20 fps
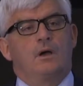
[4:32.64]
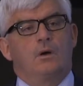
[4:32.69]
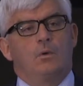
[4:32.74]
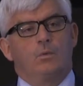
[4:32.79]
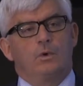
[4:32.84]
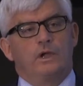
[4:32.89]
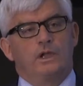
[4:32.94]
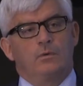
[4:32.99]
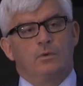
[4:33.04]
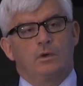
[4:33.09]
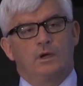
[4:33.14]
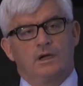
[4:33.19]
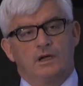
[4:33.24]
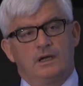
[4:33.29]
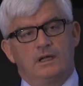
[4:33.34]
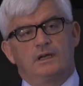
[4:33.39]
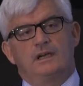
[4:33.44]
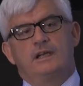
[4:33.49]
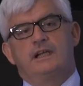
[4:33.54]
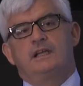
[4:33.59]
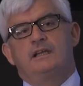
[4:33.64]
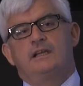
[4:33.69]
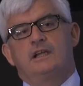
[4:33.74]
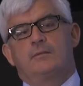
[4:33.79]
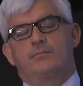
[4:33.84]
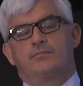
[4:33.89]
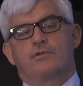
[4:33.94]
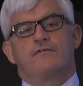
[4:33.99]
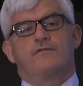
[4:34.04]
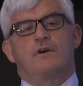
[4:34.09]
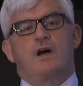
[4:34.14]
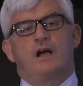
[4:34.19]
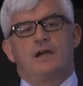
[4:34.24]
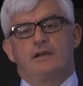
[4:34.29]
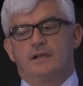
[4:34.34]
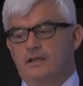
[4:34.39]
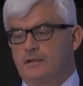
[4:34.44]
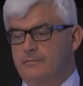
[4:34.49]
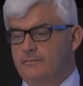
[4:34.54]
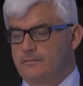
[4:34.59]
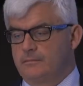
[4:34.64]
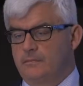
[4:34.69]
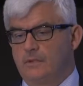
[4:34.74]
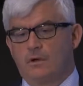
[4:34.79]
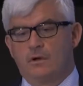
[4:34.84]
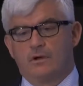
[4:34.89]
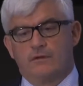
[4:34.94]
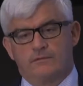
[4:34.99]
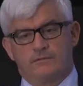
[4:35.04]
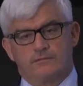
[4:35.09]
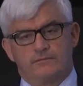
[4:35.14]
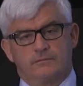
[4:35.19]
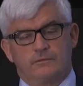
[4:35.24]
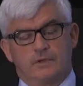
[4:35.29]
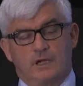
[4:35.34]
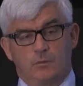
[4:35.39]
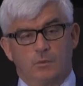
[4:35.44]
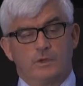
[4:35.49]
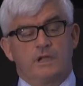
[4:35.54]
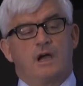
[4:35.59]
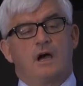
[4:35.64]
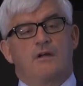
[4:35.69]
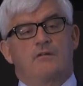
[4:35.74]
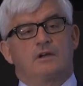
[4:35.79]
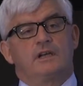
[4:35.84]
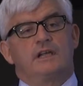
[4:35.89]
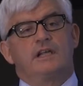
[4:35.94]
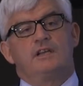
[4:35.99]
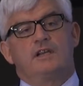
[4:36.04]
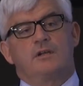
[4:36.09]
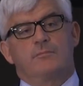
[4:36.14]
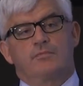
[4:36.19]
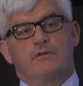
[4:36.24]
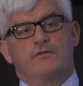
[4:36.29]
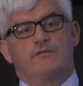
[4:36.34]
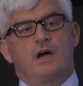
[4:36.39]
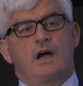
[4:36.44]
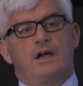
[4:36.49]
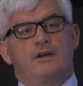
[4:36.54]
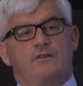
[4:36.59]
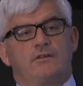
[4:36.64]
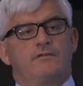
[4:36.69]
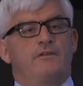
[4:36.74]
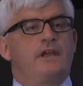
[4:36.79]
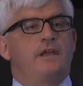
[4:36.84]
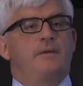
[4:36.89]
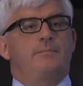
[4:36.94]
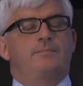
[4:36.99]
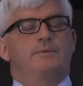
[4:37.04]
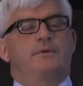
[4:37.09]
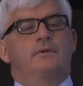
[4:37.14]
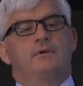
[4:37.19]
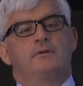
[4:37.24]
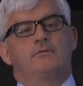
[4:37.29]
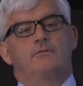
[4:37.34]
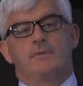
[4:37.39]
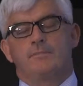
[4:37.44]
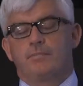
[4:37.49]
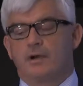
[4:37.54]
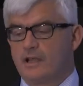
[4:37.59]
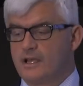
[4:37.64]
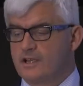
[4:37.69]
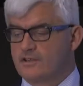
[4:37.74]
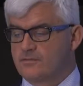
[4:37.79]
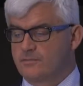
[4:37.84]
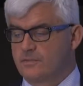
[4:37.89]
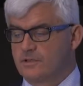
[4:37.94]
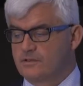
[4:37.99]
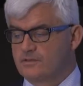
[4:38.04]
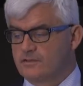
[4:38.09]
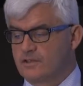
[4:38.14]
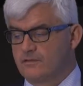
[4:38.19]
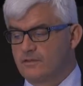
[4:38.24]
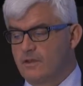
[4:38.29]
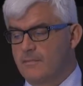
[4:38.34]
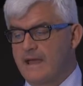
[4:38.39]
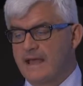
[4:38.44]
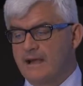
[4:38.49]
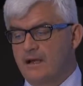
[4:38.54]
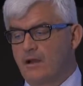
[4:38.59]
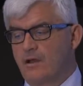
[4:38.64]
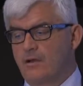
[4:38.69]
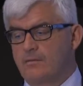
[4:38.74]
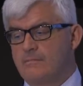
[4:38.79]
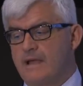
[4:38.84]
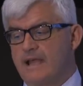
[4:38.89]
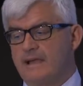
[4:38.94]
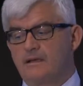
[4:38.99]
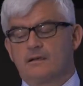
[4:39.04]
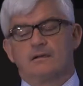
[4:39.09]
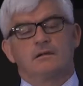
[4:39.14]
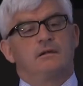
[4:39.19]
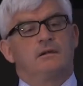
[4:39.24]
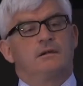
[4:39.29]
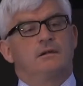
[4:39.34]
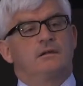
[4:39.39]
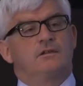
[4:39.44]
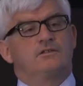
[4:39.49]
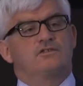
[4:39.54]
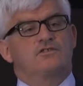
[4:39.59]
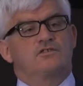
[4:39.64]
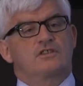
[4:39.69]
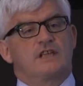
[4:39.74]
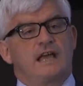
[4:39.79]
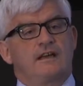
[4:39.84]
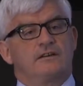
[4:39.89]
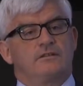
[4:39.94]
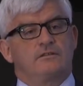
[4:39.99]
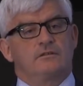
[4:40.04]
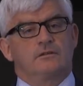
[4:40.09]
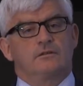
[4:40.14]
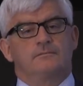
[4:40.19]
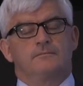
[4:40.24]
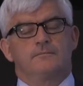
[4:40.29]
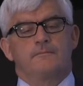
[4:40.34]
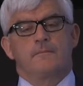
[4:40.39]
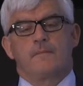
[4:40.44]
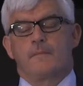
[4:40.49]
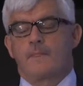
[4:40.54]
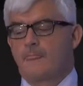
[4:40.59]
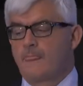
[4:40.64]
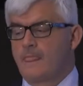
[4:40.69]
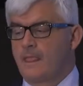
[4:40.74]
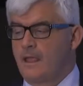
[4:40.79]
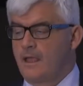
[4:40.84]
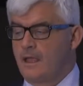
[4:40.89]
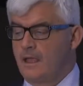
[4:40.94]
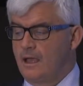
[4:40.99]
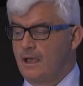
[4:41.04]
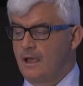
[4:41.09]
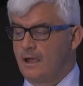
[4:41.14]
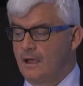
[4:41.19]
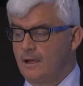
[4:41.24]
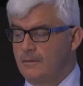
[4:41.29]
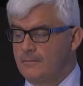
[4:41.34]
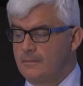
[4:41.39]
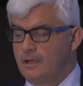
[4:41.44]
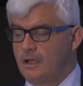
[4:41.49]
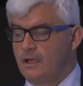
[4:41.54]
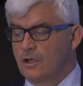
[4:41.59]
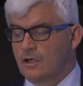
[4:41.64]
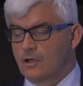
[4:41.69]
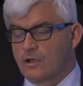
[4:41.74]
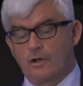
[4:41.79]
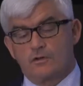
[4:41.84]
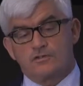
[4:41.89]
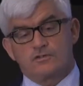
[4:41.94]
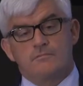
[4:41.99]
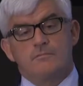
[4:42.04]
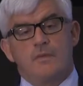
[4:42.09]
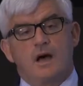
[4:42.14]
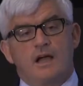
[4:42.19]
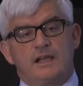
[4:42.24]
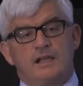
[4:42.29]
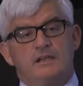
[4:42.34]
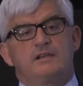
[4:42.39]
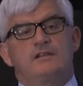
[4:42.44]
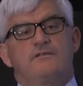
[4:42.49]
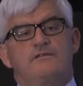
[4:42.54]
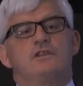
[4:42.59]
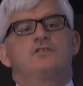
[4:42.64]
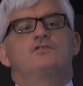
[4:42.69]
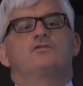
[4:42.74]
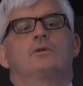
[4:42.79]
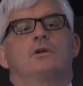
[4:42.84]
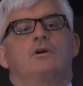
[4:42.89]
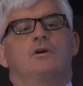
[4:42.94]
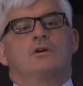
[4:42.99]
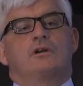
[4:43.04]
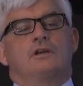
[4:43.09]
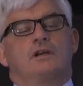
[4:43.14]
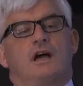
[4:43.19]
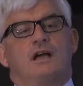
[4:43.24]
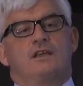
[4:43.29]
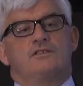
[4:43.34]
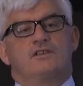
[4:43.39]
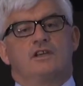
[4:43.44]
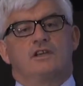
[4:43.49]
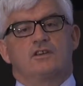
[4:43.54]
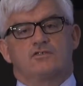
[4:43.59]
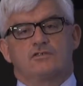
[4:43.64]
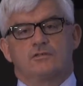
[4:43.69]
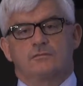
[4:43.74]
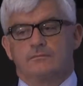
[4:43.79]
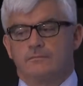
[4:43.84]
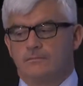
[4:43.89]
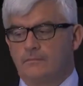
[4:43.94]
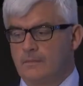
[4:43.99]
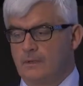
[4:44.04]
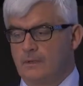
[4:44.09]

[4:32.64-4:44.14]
we were a leading provider of, and we are a leading provider of hip replacements, and the metal-on-metal scandal cost my individual organisation